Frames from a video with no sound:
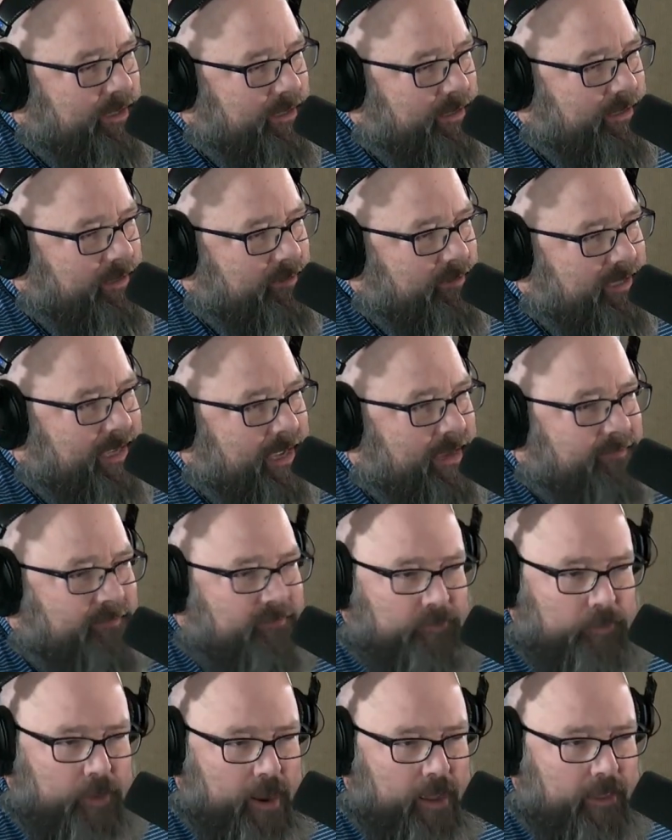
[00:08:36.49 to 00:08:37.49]
The
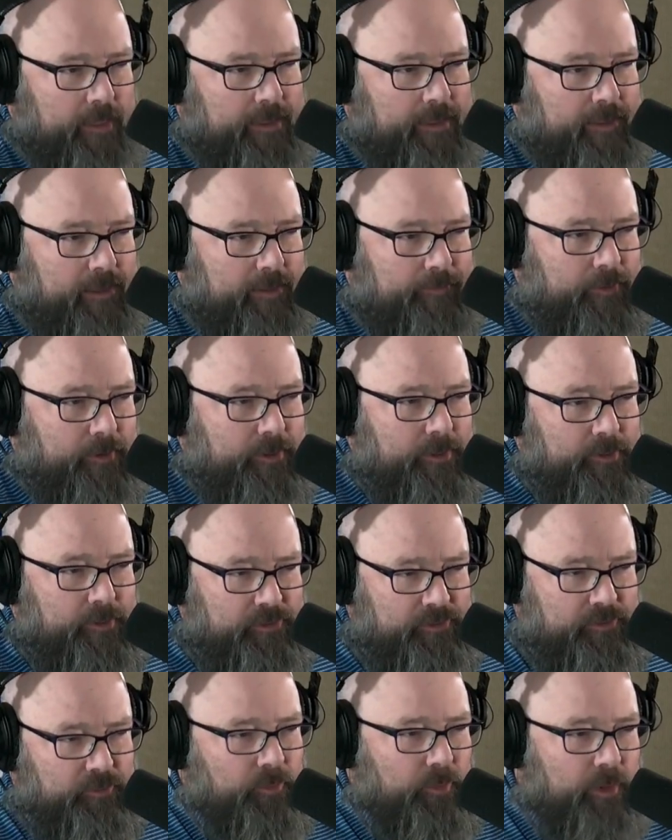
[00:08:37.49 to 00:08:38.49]
cases piling up. Are you
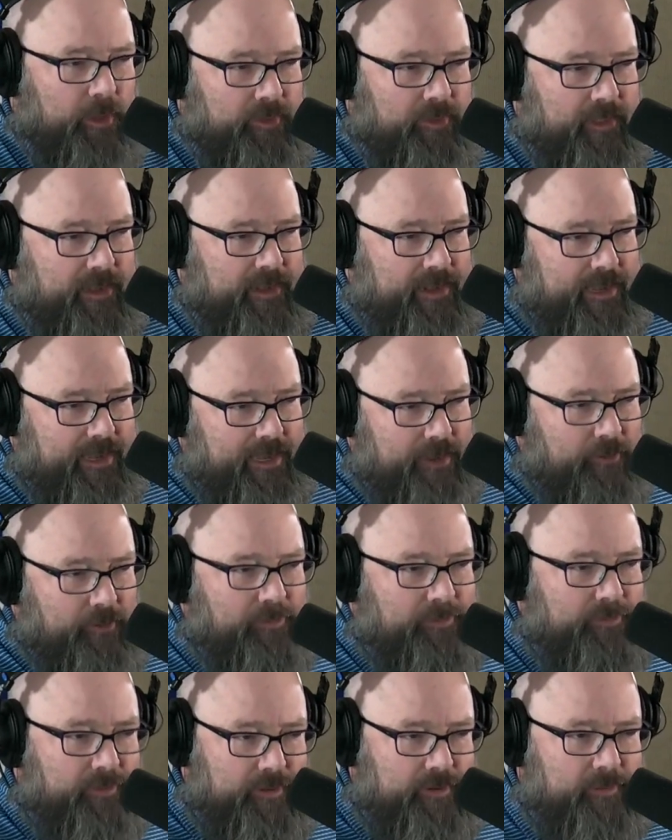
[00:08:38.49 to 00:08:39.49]
through all that now? Are
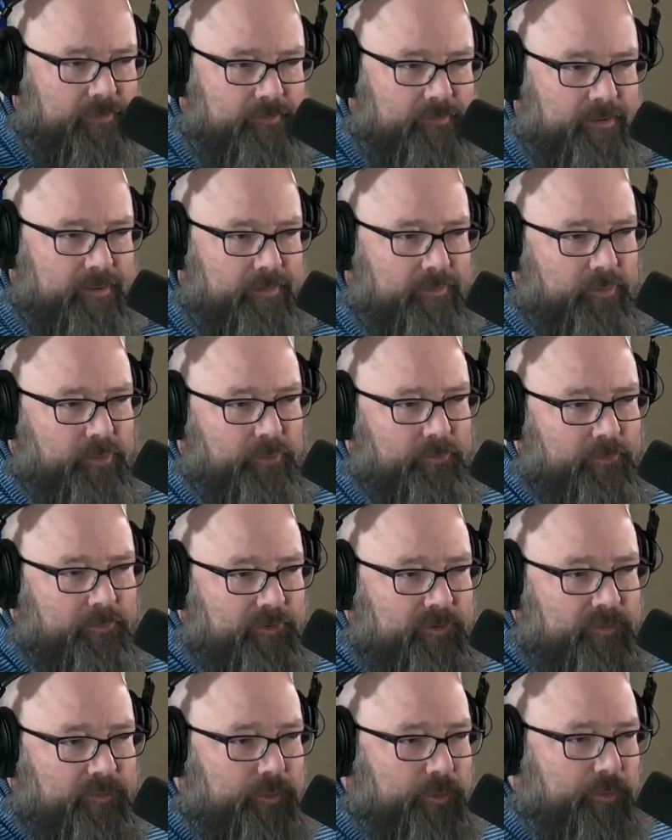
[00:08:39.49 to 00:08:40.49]
things moving
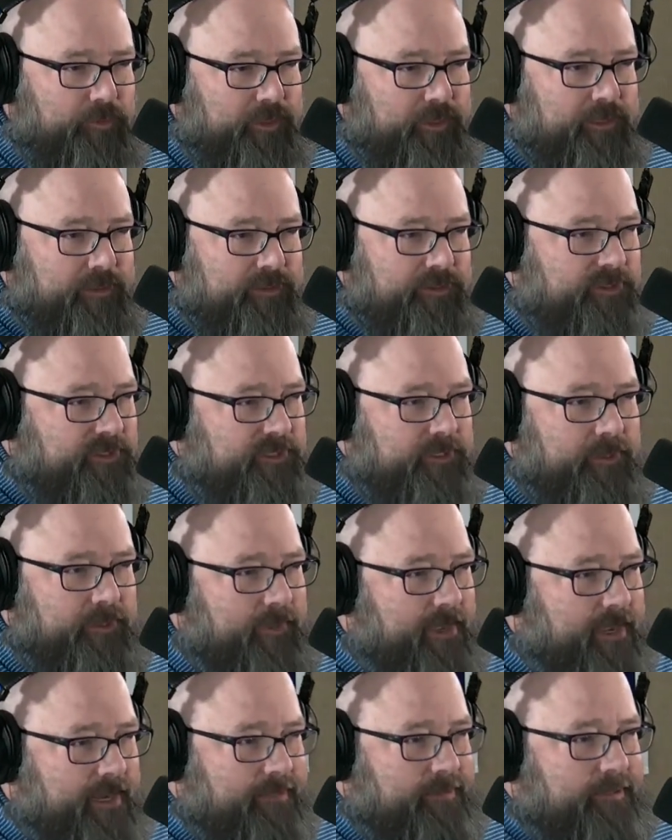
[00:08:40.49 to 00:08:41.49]
smoothly? Is there still a
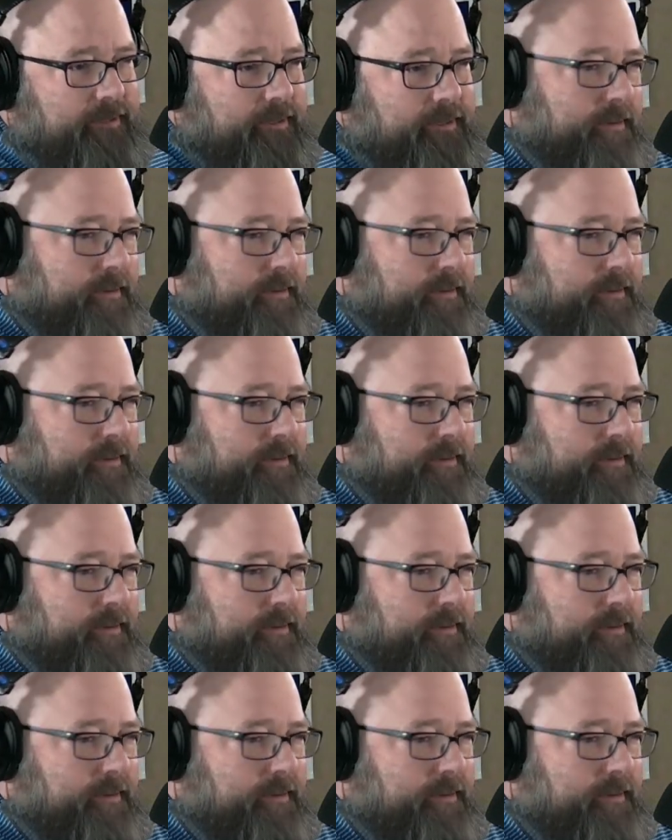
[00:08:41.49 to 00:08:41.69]
backlog?